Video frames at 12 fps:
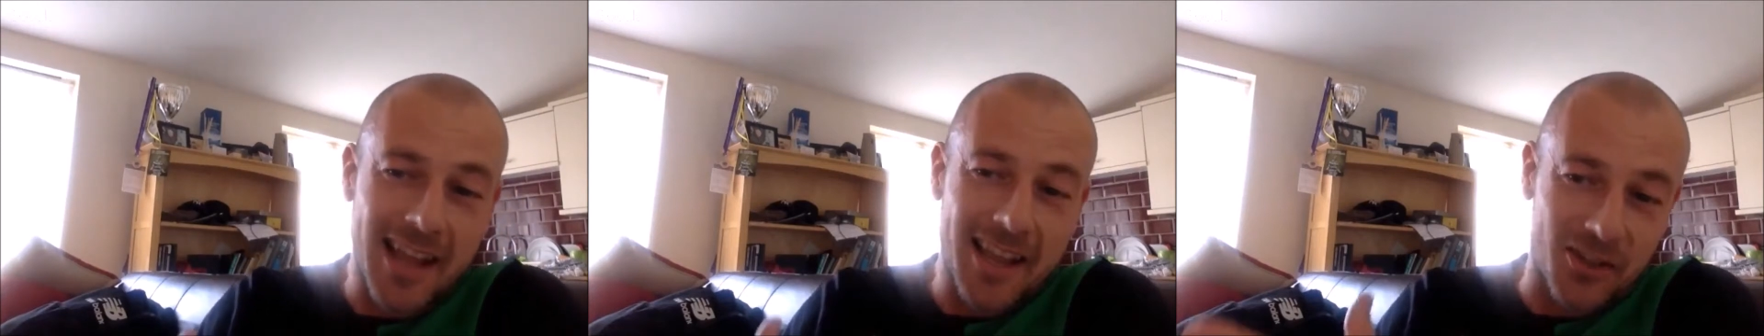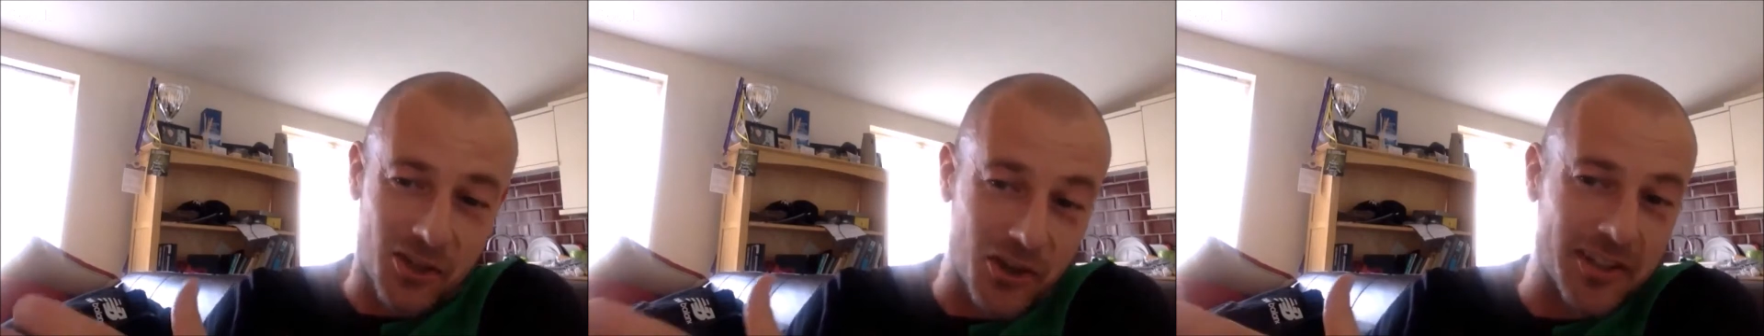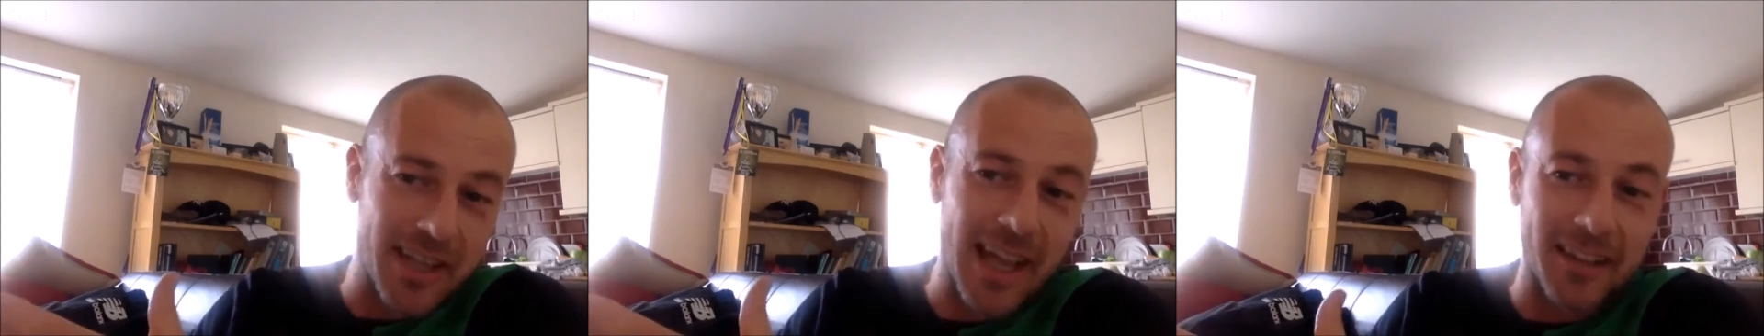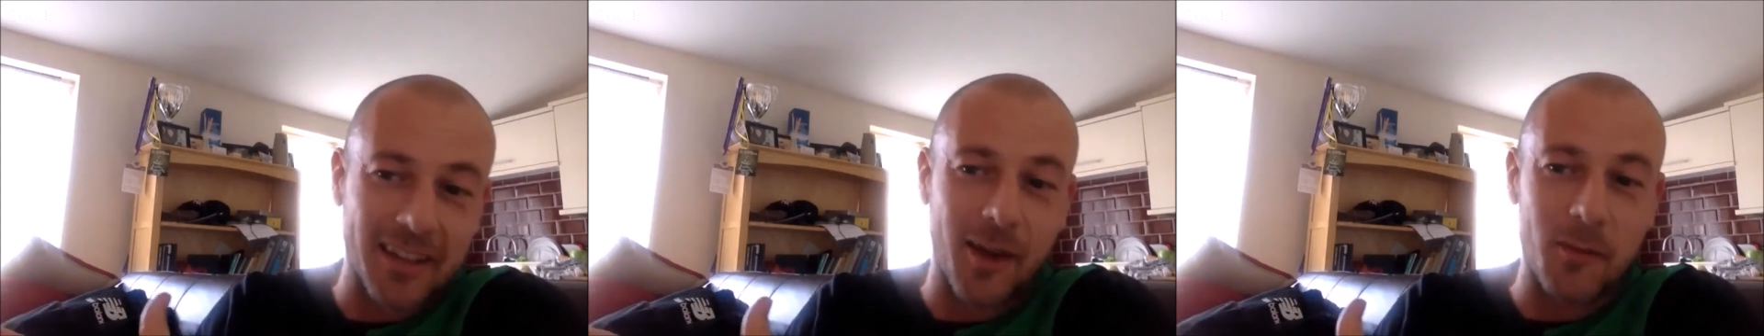should
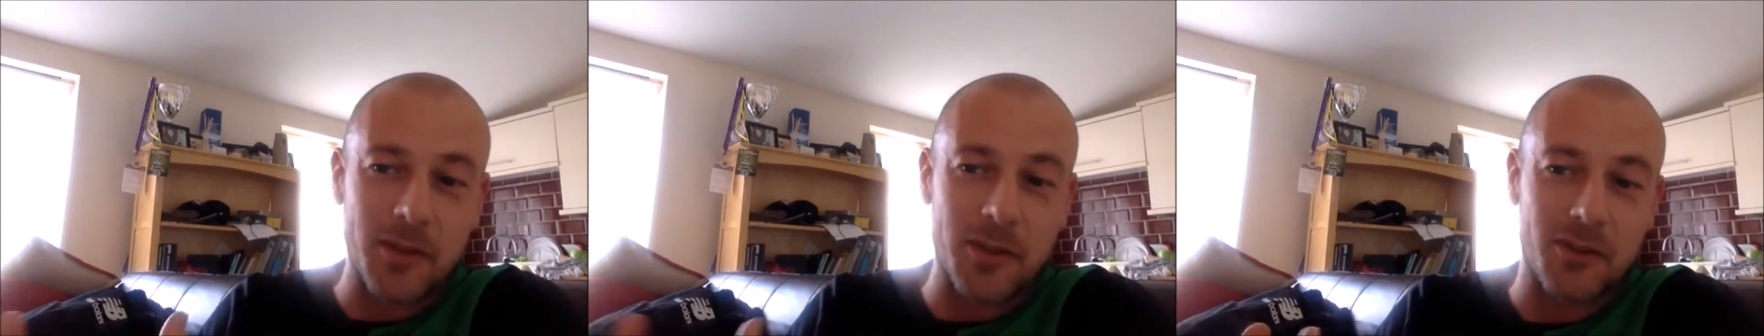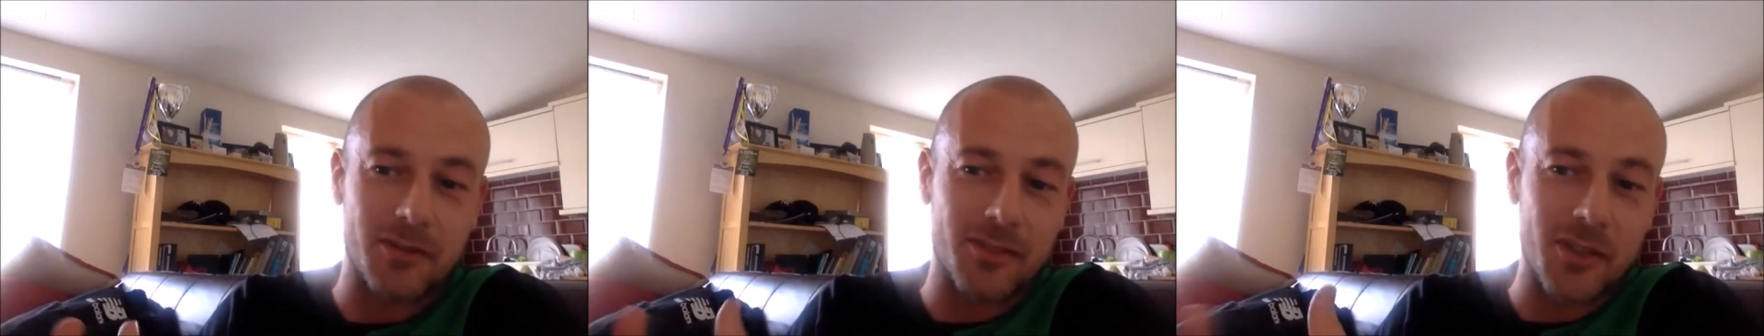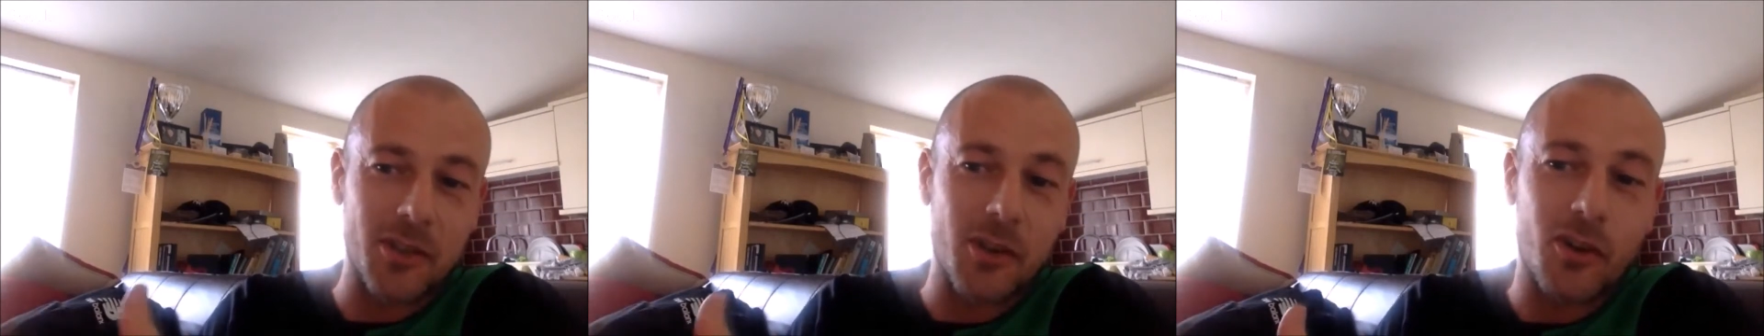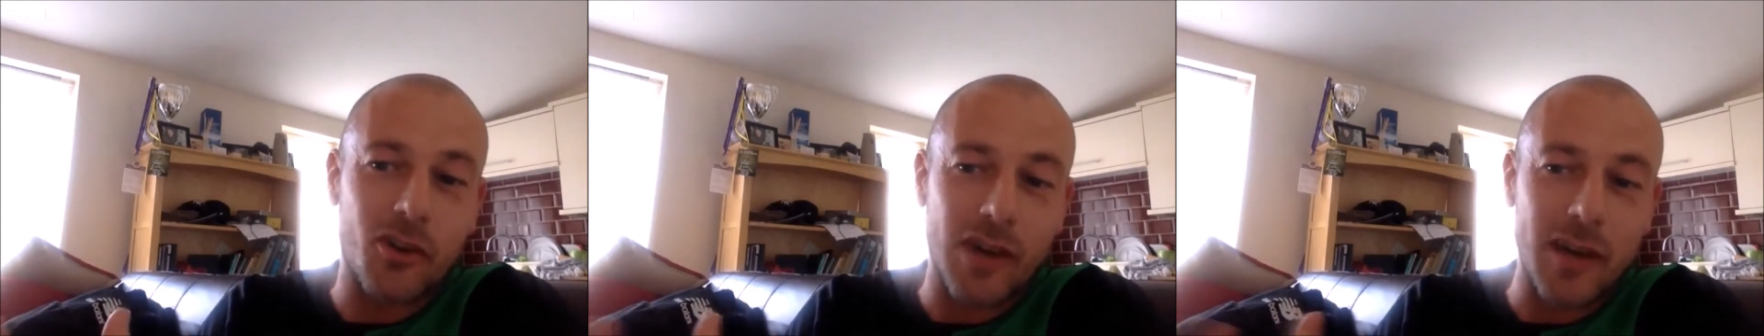end up that you
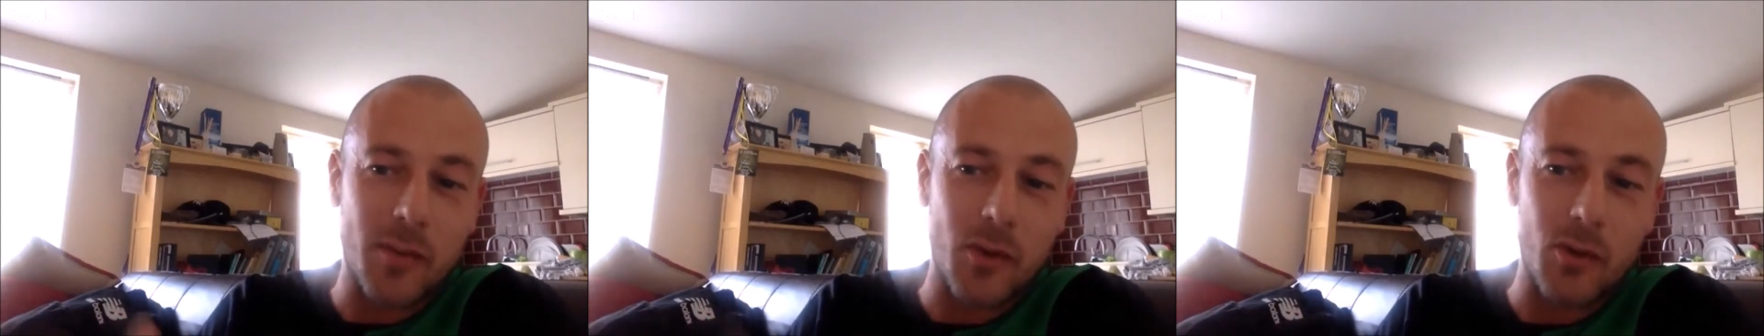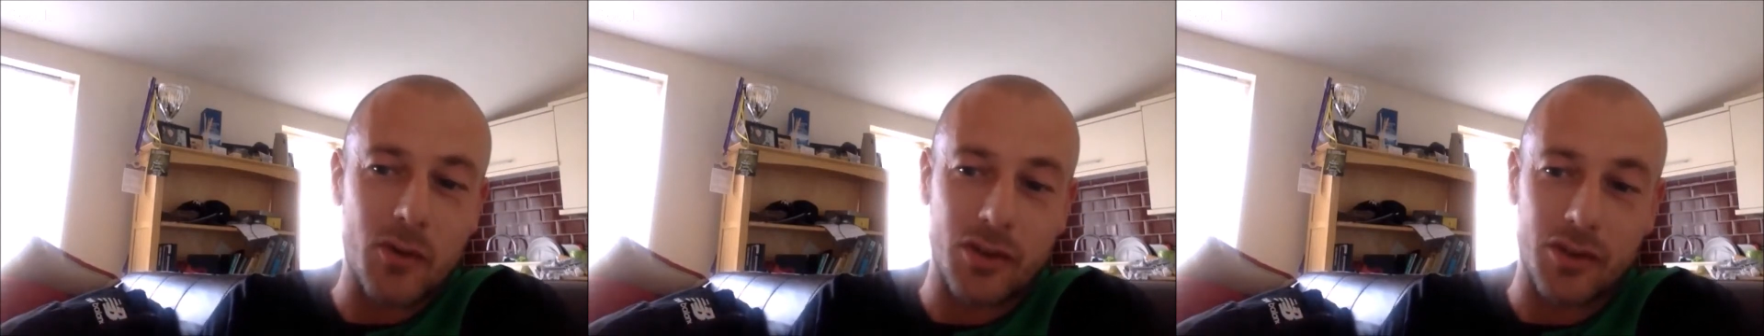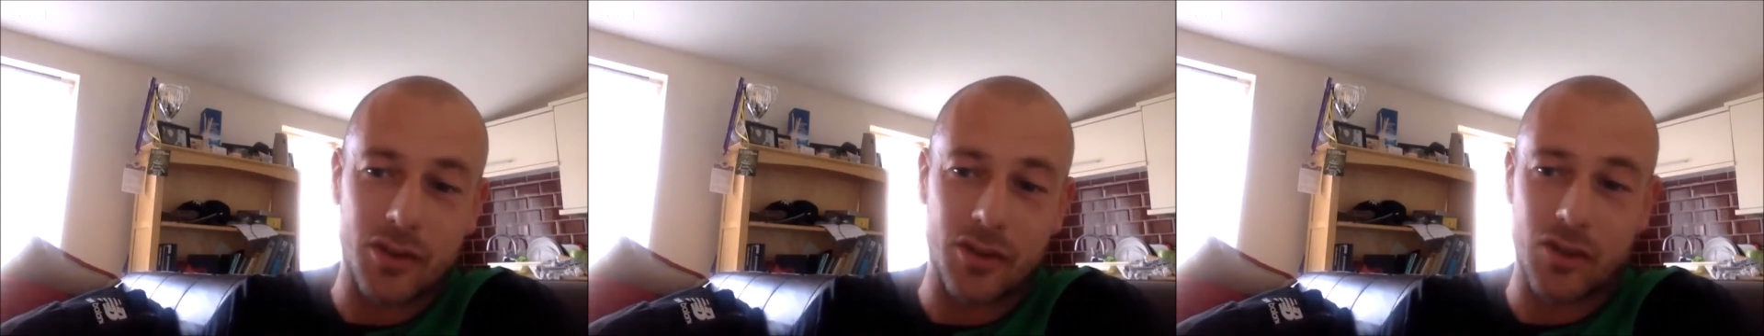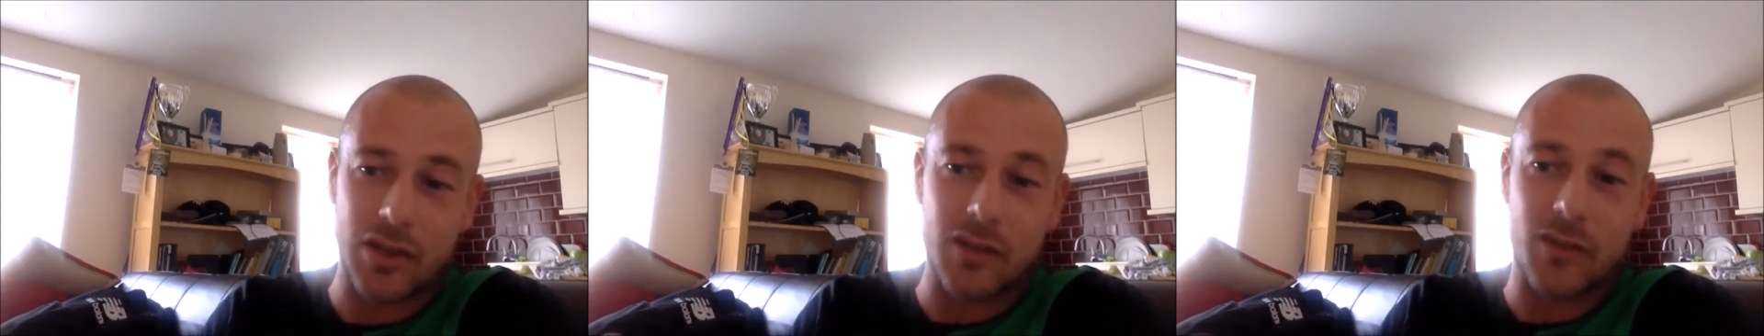look great, but also you're going to
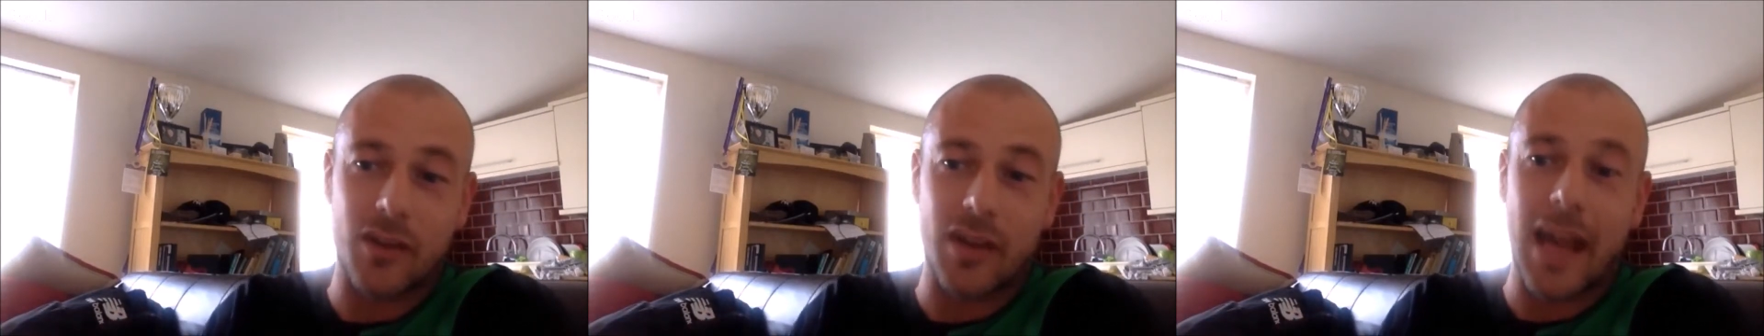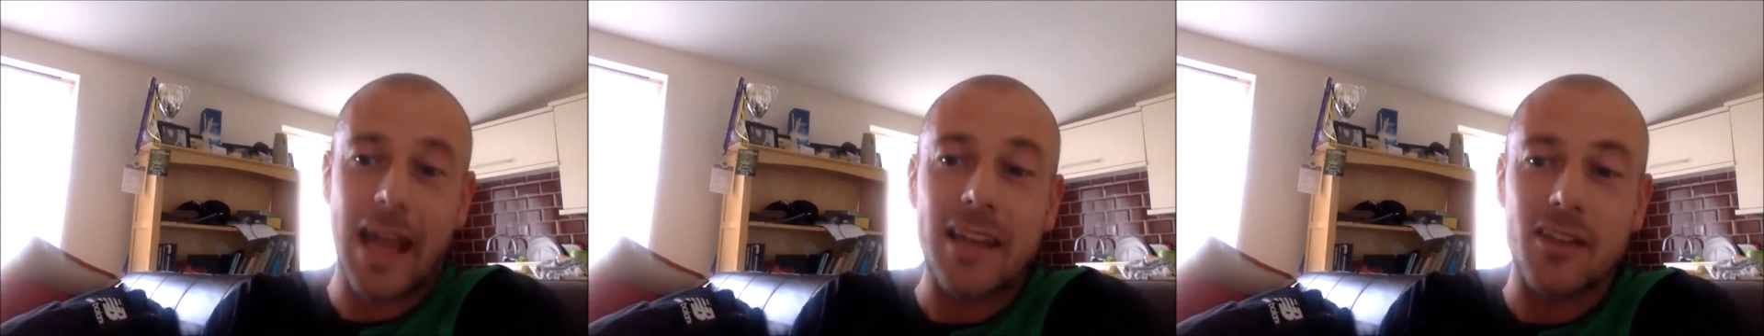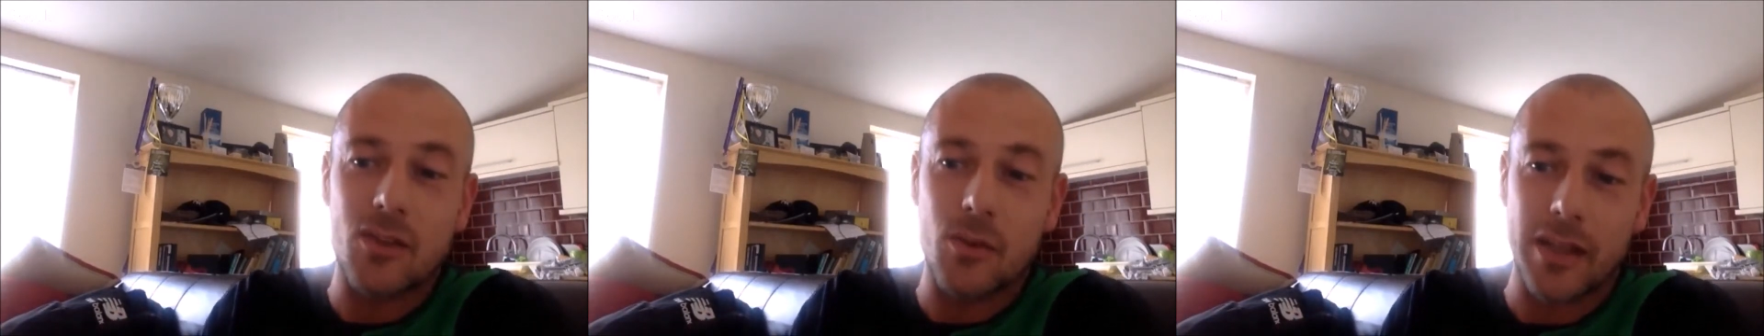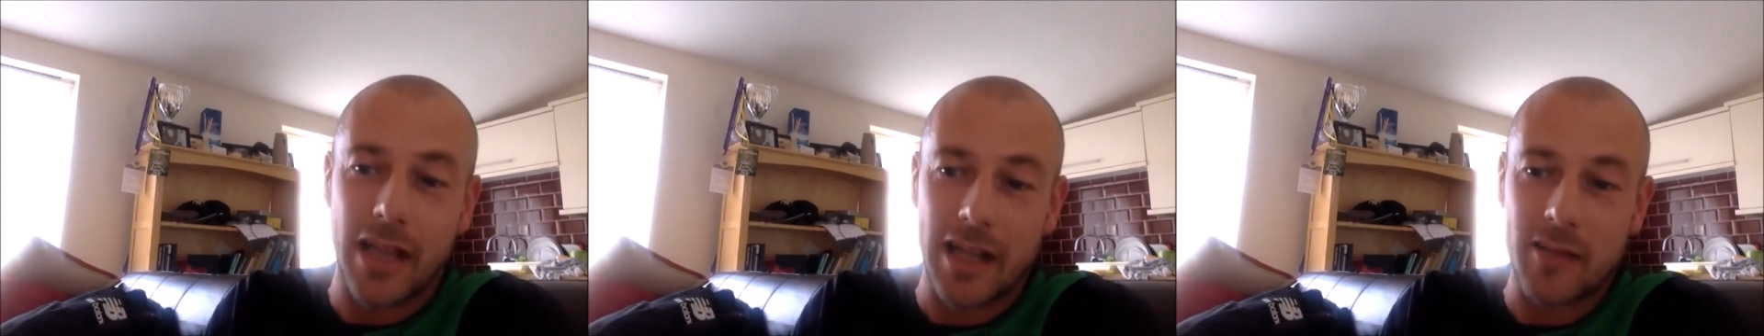transfer that
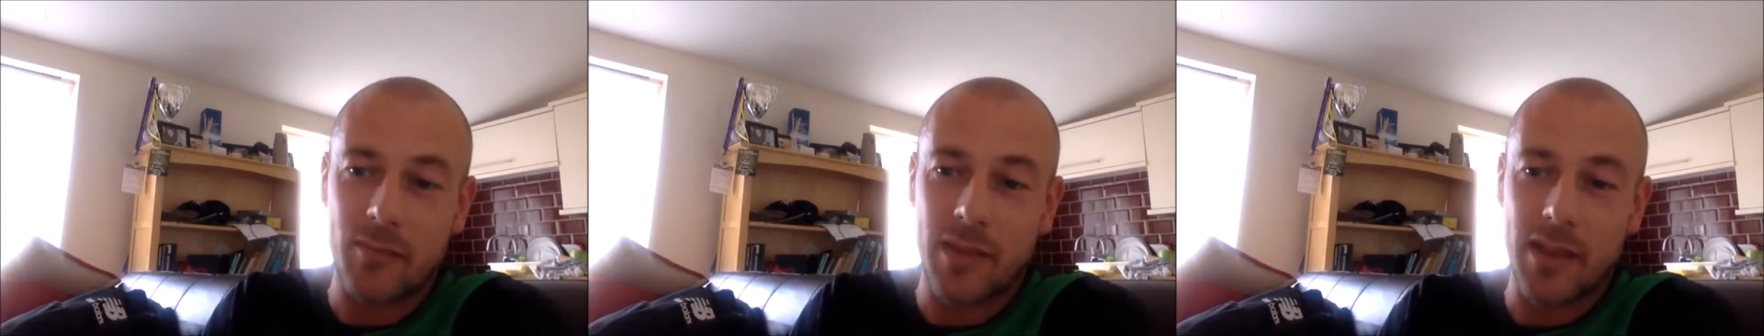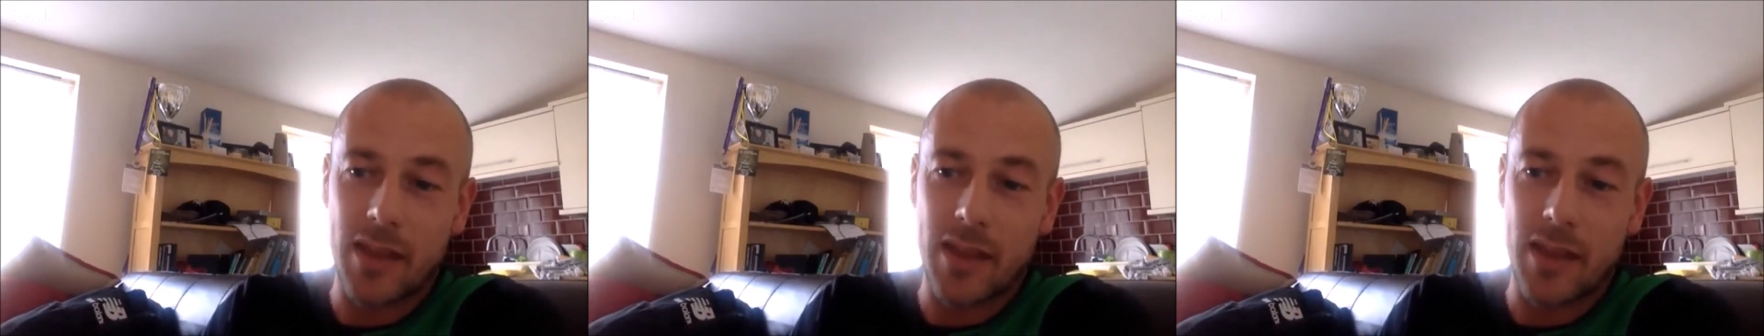into a game,